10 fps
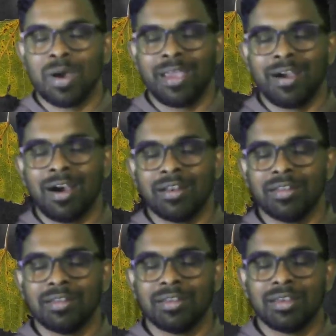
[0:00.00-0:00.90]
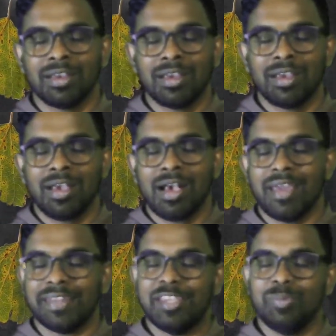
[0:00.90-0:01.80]
my heart
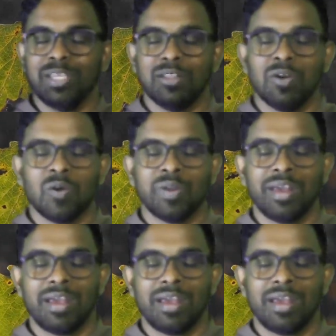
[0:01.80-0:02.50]
and give me, Lord,